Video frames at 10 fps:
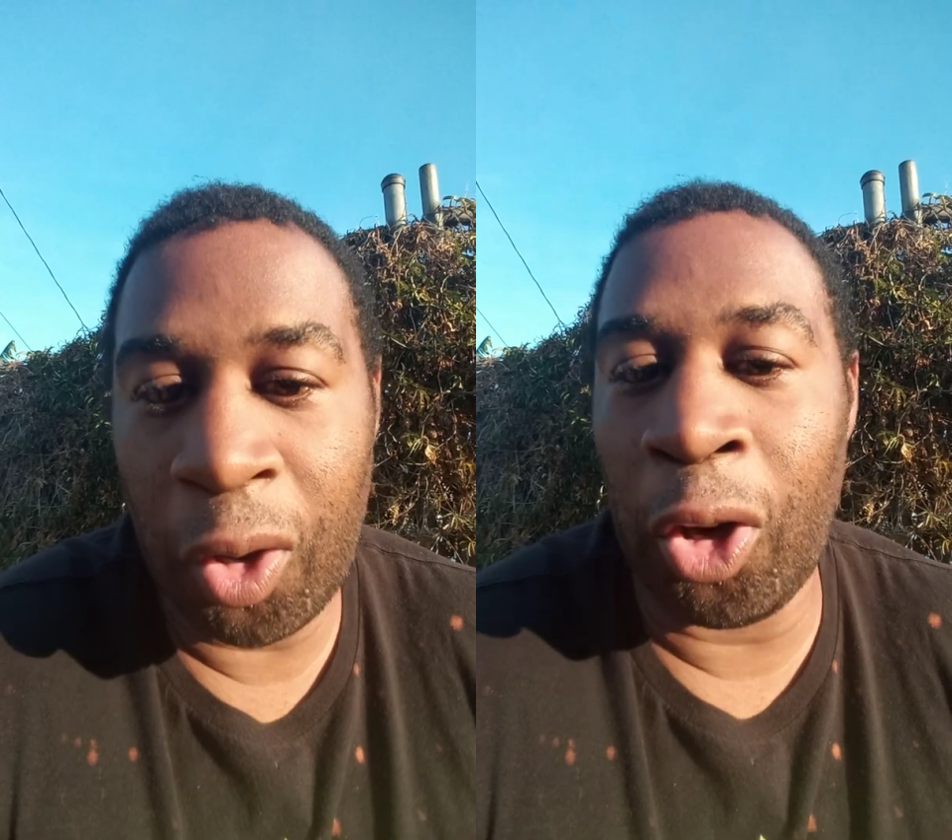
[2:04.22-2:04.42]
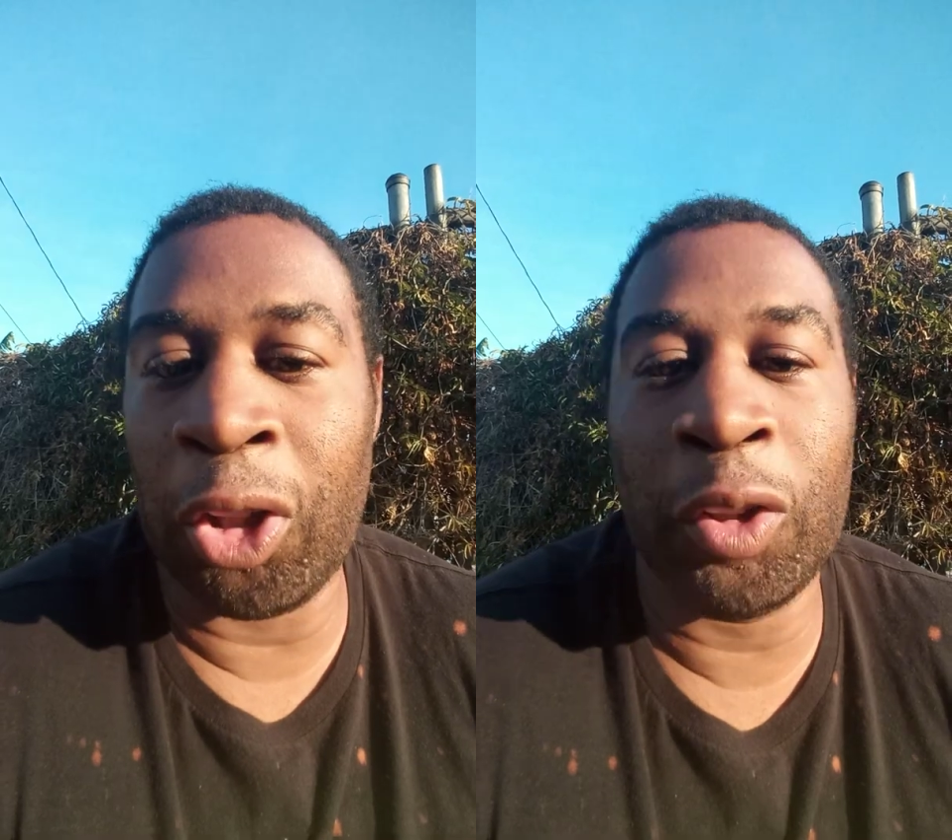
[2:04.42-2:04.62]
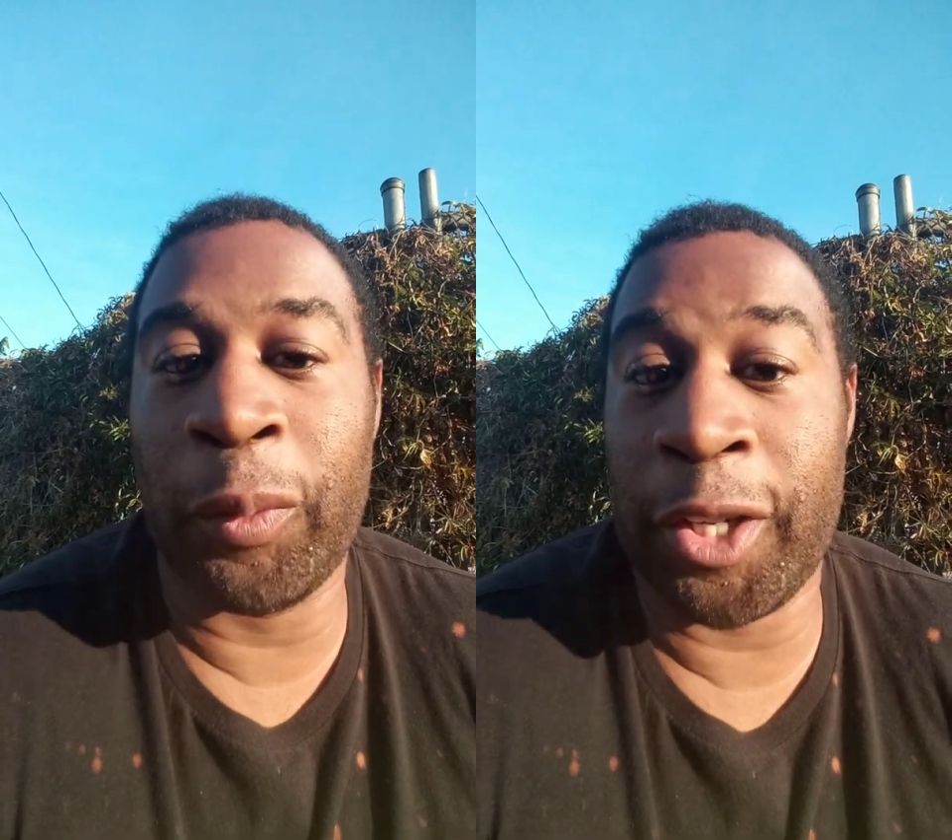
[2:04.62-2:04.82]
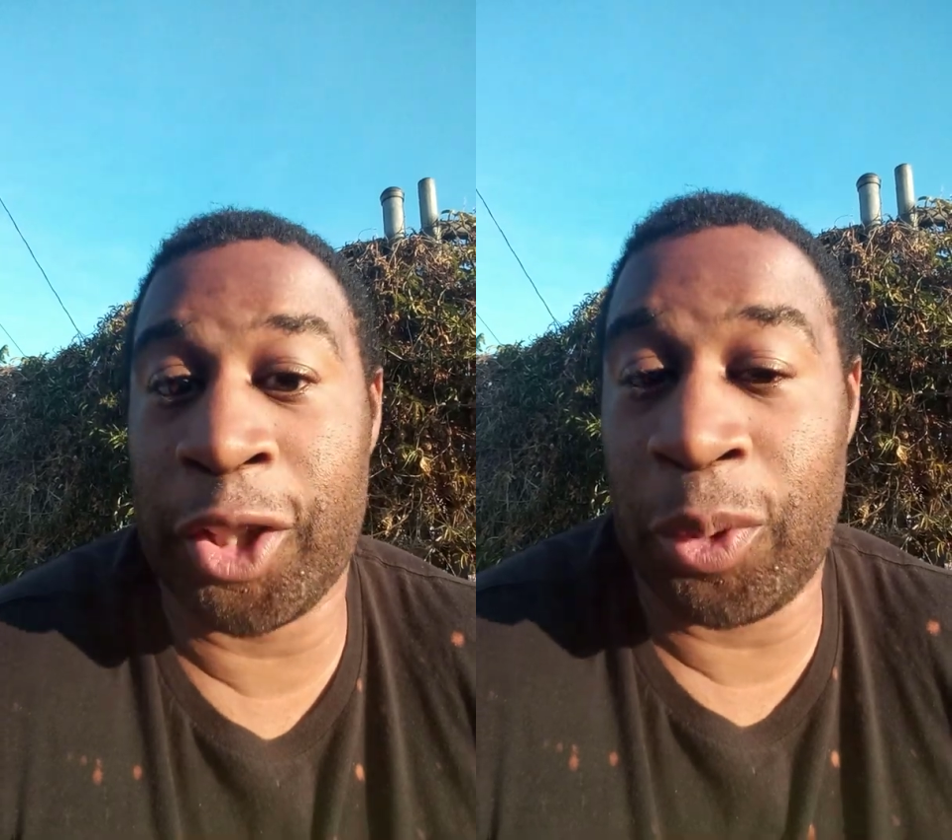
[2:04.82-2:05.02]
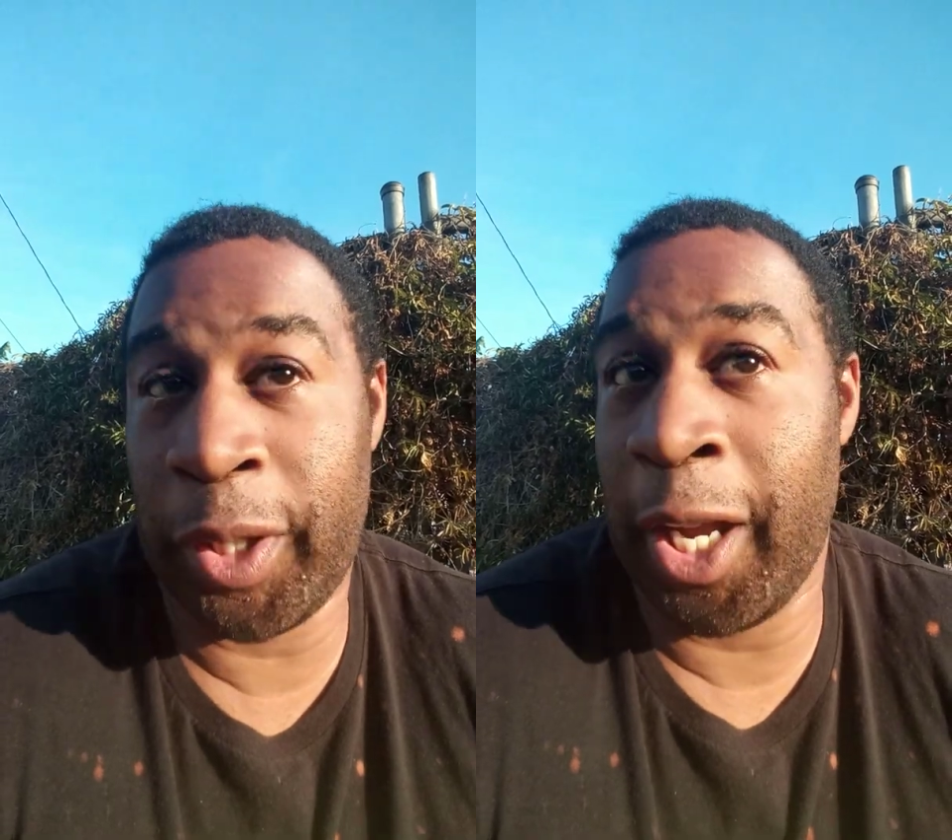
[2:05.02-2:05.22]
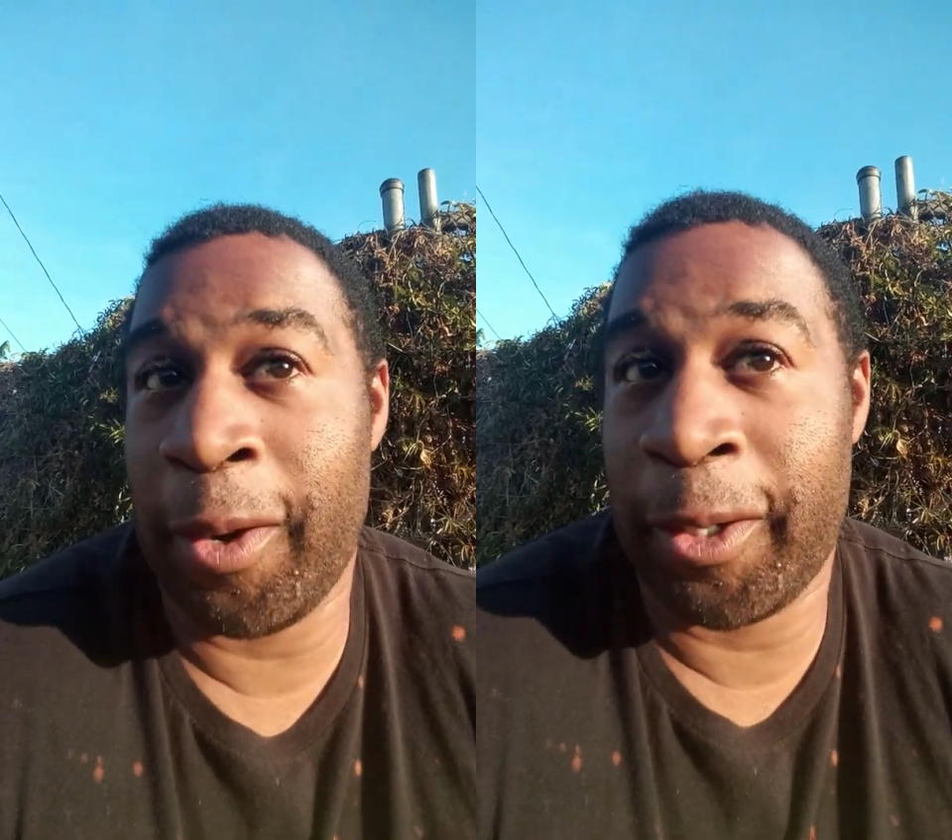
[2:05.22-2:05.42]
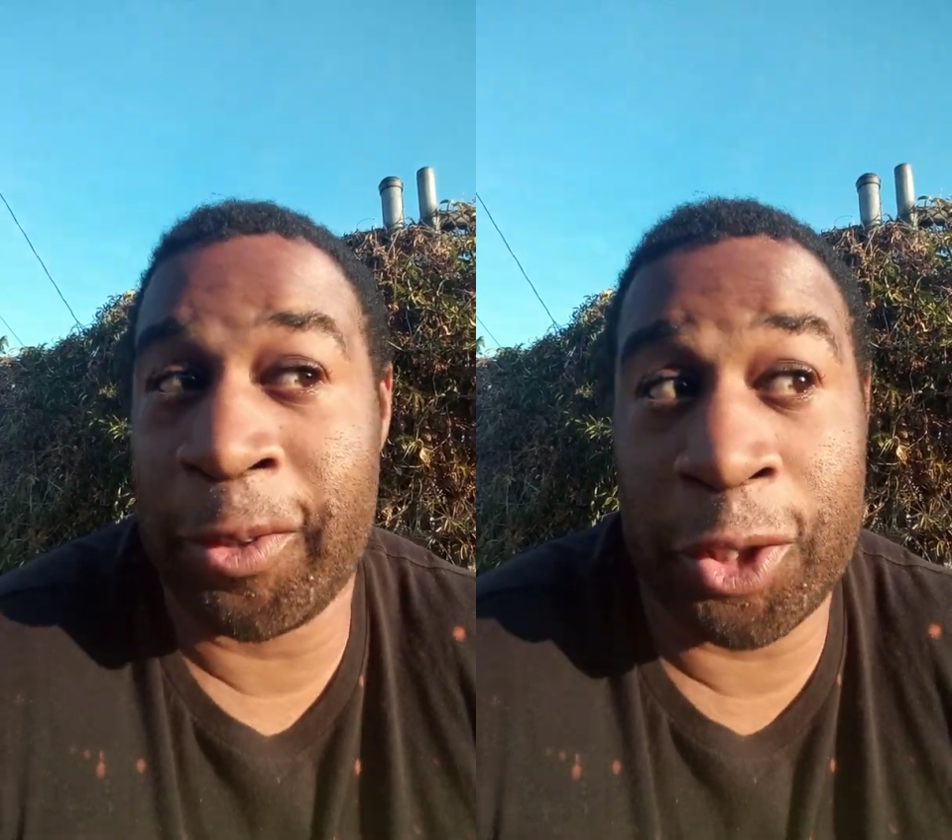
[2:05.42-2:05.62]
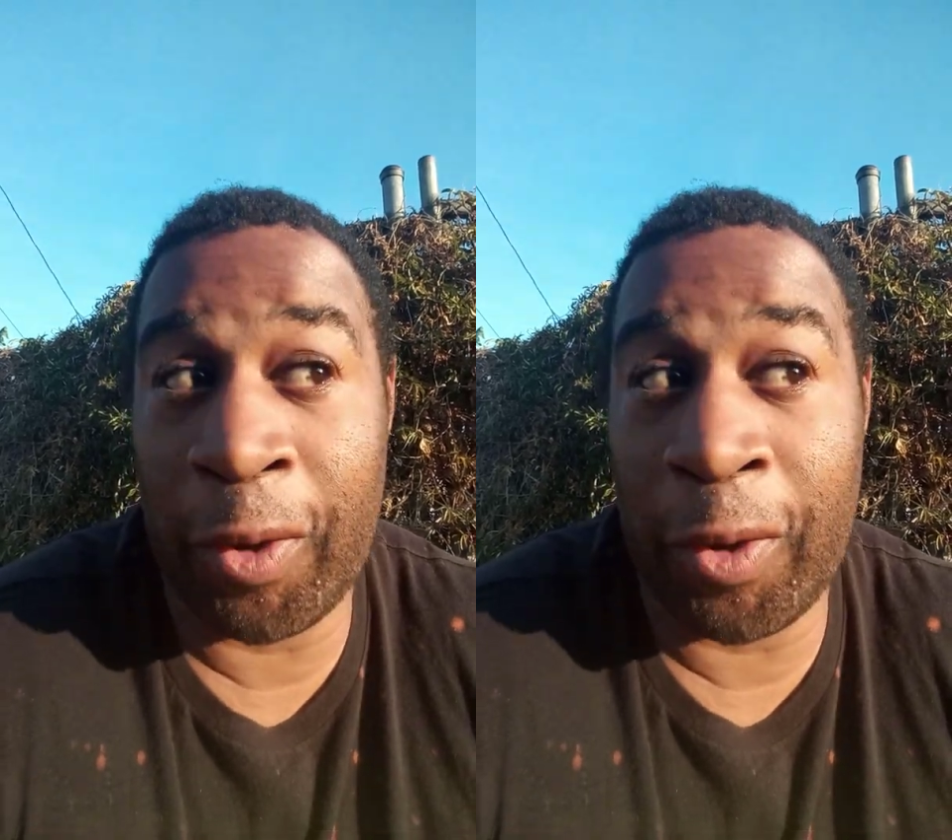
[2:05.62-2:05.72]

all original characters.